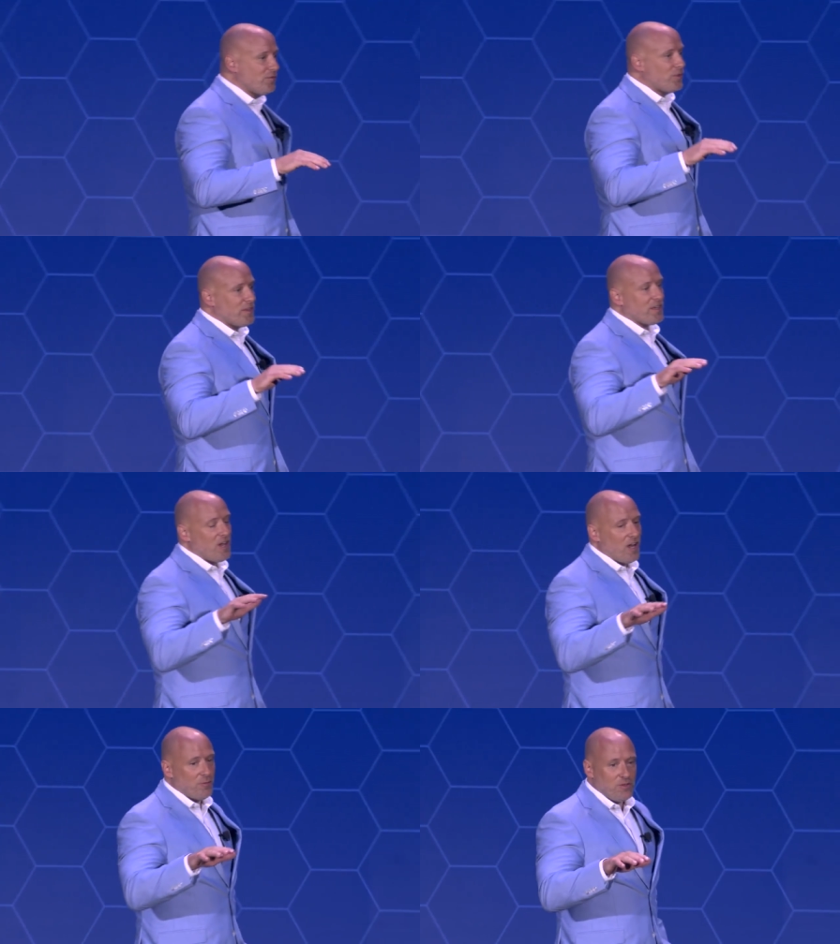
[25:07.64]
of what the
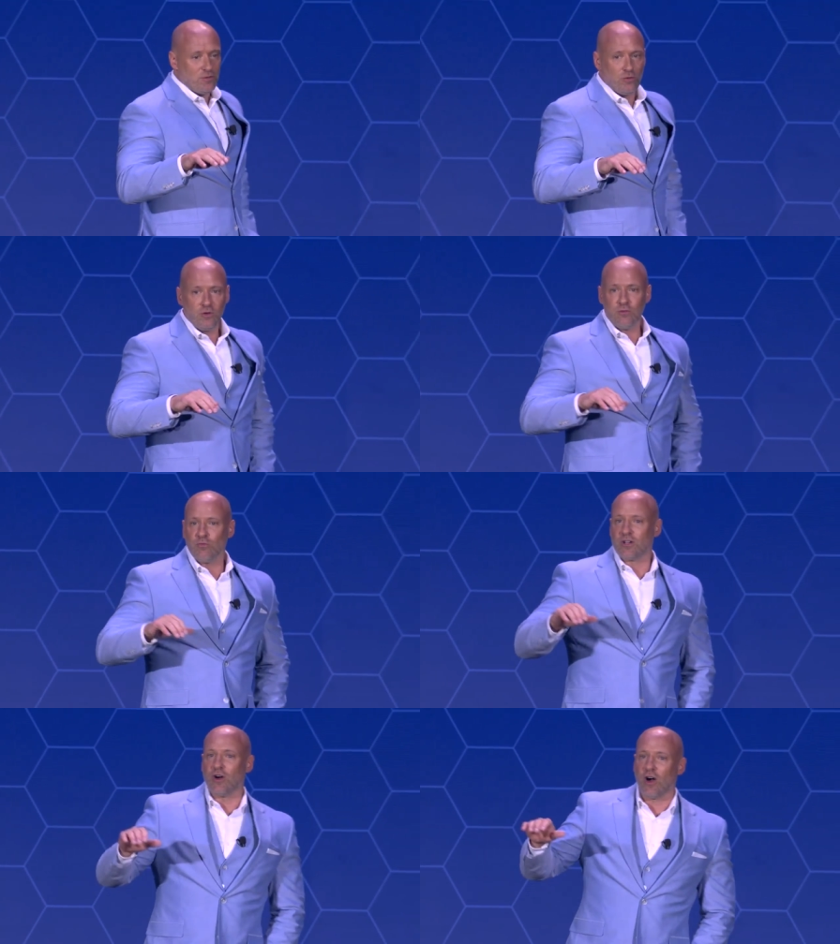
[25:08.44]
economy's doing,
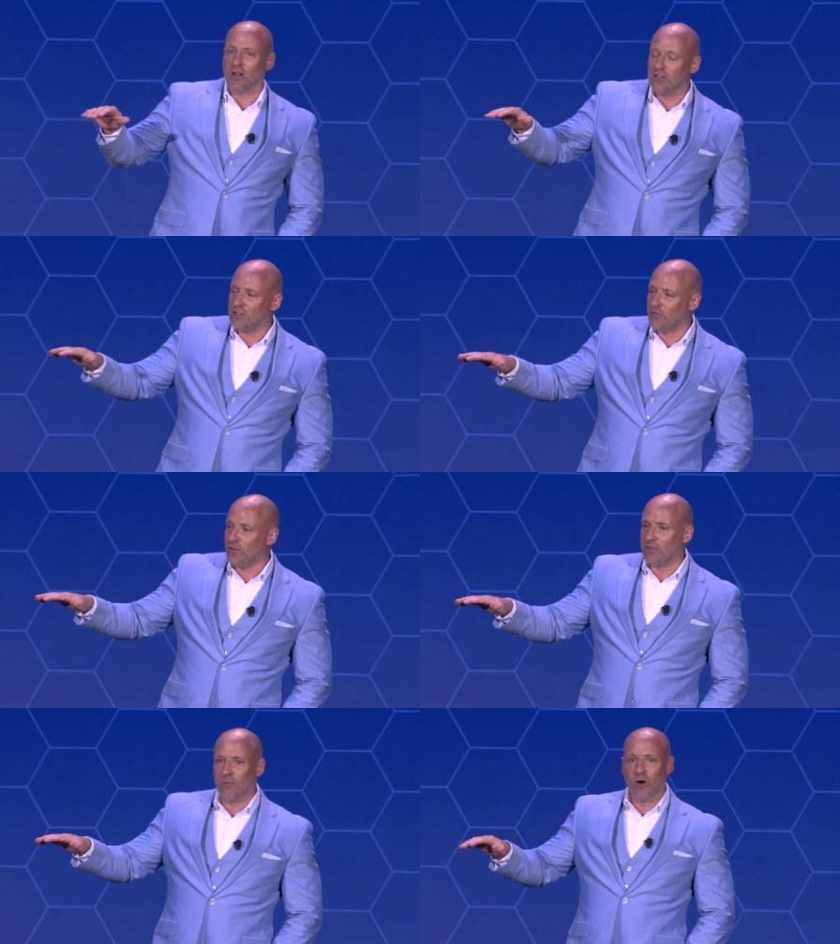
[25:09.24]
regardless of
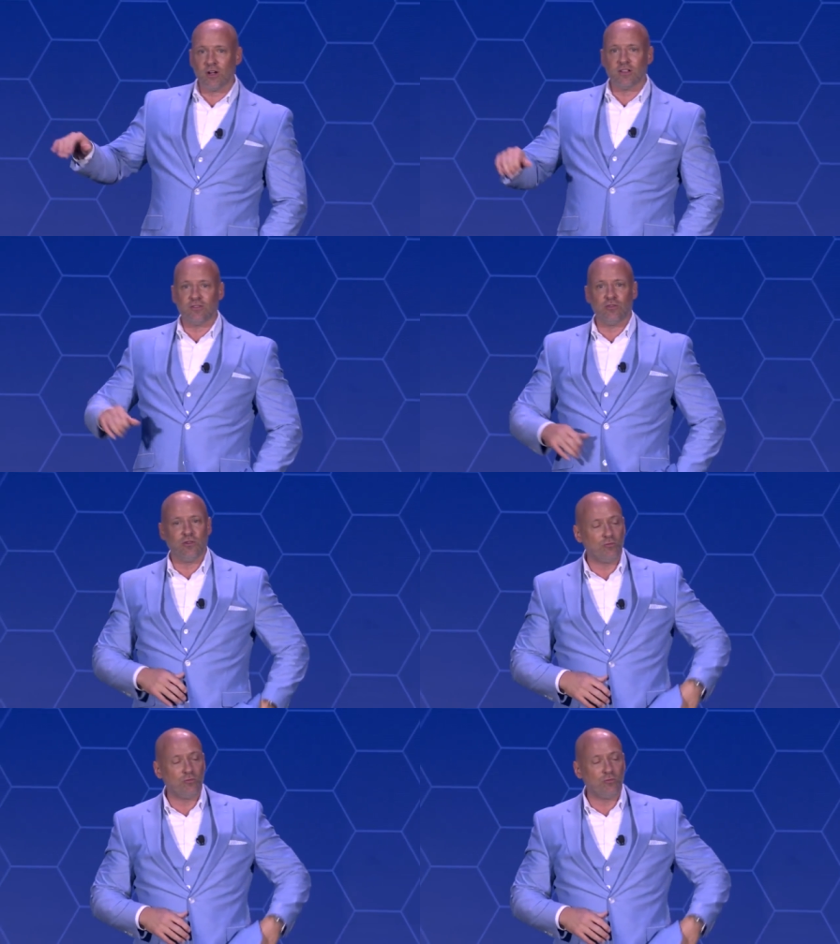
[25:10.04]
what the market's doing,